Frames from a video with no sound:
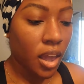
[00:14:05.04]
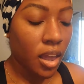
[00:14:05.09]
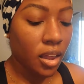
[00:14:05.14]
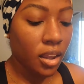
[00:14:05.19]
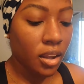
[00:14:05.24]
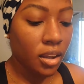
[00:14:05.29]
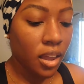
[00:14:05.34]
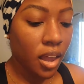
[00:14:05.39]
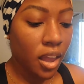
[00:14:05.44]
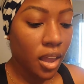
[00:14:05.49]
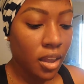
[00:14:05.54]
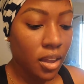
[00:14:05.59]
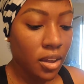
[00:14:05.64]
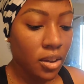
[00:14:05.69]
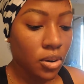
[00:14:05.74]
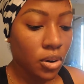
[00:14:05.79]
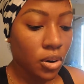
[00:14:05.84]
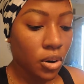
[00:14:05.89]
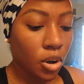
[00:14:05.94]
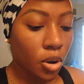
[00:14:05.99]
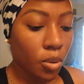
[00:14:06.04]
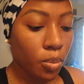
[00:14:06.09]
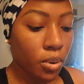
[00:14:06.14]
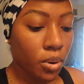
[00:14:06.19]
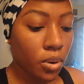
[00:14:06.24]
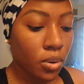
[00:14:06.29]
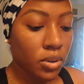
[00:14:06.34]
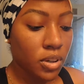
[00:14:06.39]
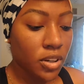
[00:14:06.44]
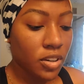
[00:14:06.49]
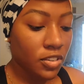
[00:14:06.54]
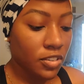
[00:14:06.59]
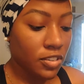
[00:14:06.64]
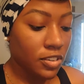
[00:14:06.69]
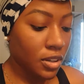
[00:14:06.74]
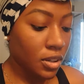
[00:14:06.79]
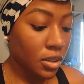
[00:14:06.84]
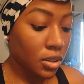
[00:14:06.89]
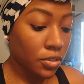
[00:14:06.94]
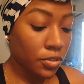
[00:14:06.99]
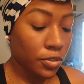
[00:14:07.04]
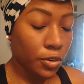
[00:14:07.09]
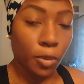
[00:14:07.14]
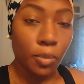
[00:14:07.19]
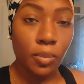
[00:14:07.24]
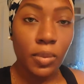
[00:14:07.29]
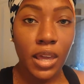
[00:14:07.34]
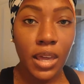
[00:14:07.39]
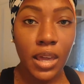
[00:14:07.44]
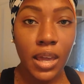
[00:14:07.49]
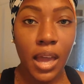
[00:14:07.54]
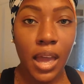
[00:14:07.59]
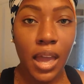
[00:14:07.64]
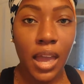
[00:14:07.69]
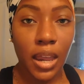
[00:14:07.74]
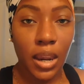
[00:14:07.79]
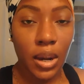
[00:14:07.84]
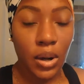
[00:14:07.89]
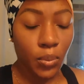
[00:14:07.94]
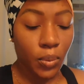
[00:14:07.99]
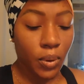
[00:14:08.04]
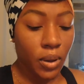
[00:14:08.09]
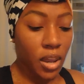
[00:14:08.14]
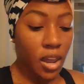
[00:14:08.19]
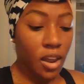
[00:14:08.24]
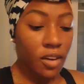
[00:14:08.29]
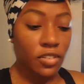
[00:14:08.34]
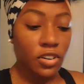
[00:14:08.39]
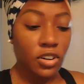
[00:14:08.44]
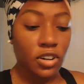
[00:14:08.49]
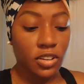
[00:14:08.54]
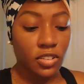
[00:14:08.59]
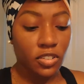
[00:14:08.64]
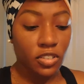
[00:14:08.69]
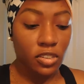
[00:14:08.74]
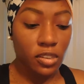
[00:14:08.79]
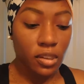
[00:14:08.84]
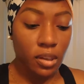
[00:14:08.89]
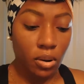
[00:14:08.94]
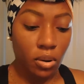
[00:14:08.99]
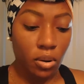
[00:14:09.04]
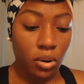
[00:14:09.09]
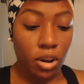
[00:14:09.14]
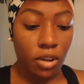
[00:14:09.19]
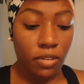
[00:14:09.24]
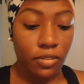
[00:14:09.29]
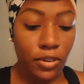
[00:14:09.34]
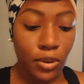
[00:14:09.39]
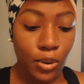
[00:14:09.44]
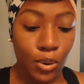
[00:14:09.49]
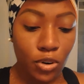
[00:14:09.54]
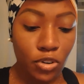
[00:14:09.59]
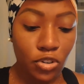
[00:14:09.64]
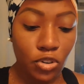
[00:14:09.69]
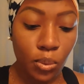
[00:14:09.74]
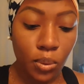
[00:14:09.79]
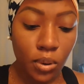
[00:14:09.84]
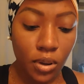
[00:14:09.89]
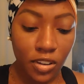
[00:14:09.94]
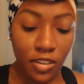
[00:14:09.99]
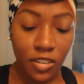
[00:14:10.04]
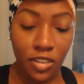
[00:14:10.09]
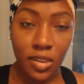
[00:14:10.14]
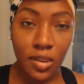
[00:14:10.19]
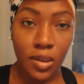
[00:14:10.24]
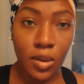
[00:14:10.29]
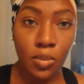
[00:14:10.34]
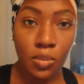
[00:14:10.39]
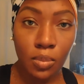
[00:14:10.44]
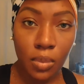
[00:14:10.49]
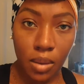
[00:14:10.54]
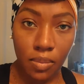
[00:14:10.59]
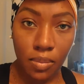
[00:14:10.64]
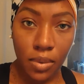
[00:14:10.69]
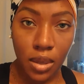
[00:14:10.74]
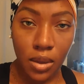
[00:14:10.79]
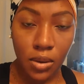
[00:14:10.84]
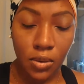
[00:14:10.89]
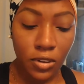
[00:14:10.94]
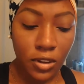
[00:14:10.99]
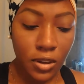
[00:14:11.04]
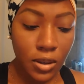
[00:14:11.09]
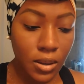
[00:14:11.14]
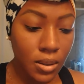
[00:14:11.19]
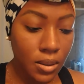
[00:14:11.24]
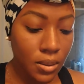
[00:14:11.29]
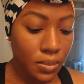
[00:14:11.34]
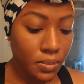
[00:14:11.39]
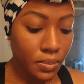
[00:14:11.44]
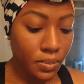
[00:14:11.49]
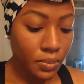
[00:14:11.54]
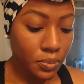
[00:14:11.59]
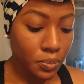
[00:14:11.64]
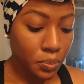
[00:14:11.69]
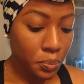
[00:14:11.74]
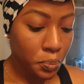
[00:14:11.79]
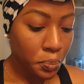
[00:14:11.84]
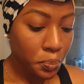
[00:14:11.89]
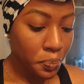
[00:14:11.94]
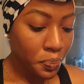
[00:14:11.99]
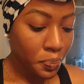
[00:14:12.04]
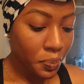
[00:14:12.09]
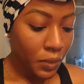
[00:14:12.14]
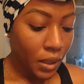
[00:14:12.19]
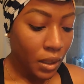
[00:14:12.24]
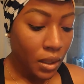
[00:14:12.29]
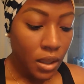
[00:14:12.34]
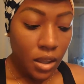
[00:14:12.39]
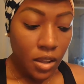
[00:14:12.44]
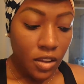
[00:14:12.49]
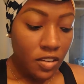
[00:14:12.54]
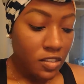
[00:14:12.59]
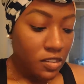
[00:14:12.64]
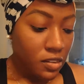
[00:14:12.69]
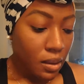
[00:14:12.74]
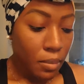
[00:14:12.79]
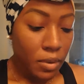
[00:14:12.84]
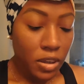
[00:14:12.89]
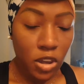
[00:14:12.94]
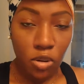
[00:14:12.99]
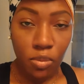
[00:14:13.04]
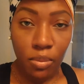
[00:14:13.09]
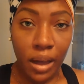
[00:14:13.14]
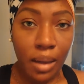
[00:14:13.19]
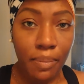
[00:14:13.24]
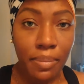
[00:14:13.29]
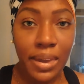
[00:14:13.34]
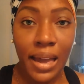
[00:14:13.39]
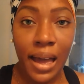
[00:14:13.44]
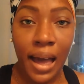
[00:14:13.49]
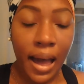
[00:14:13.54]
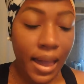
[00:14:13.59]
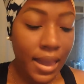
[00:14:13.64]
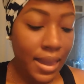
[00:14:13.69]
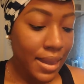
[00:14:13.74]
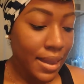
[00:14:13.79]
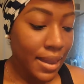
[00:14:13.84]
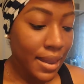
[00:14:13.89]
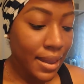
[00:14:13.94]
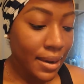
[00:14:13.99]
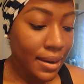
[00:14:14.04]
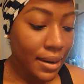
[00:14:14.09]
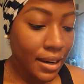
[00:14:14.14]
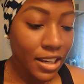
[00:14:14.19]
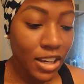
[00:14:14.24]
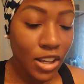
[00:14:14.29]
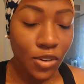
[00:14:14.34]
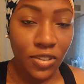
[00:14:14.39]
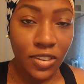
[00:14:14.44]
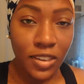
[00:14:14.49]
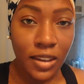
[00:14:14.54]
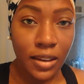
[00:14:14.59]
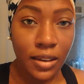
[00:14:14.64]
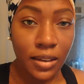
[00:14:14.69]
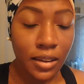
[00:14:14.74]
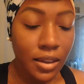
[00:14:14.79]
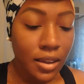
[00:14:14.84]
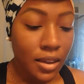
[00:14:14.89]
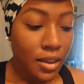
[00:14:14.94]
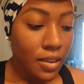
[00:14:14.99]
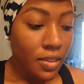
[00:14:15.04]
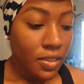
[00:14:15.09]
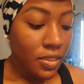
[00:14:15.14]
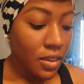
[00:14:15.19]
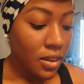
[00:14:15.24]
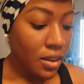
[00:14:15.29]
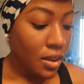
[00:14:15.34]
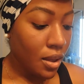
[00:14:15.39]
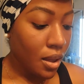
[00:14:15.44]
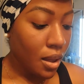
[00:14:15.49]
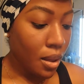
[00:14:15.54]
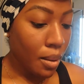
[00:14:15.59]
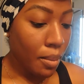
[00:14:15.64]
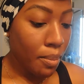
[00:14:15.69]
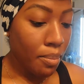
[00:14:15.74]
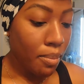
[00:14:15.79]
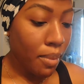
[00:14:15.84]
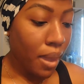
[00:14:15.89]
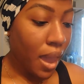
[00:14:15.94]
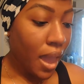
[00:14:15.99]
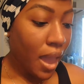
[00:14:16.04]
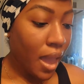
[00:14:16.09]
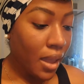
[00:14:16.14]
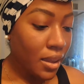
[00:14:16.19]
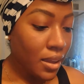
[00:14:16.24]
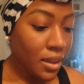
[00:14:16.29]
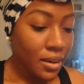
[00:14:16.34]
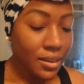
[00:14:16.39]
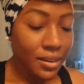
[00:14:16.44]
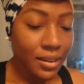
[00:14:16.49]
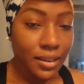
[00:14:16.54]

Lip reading: LA Girl Pro Concealer for me and whatever concealer of your choice you might be using. Some of you might be high-end and using the MAC and